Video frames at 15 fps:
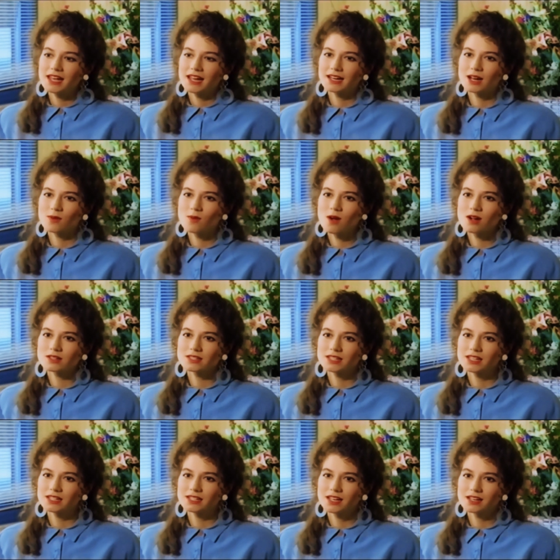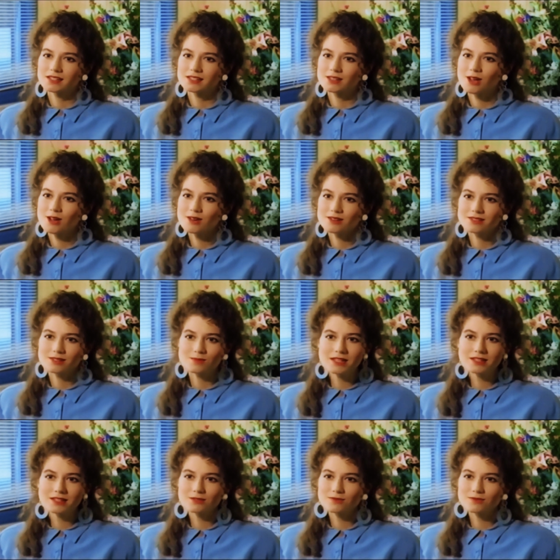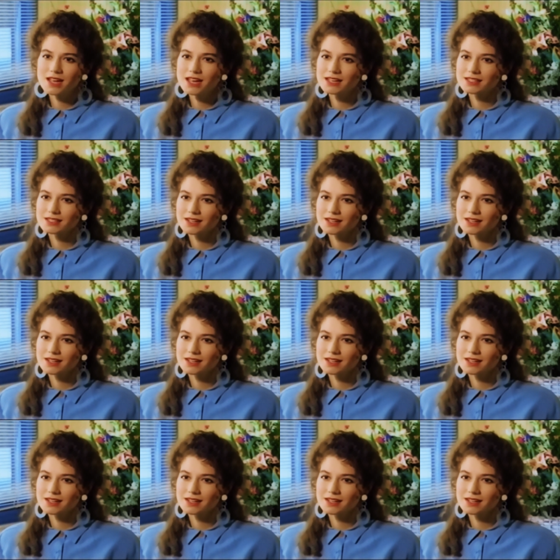And I walked in and I saw her sweet little face,